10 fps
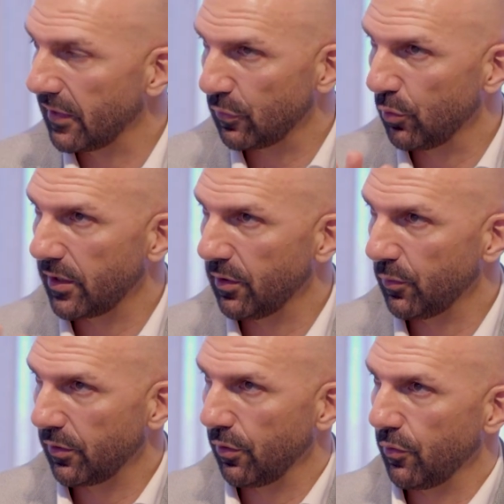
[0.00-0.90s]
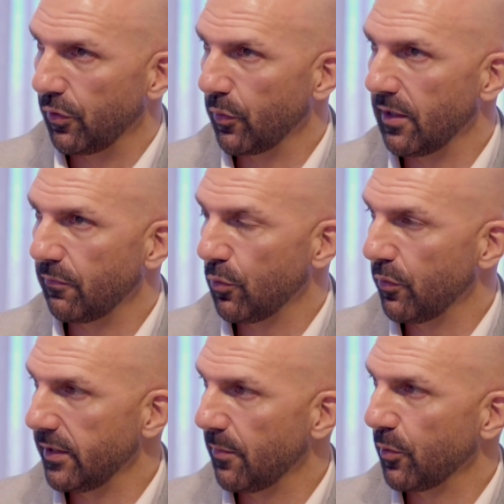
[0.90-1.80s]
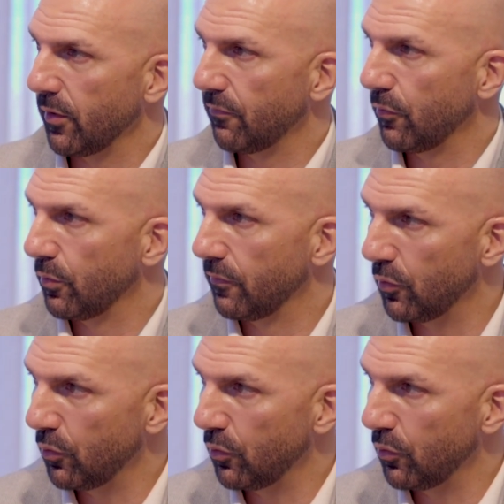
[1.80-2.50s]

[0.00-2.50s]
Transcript: that's all going to occur on the ground floor and the upper ground floor of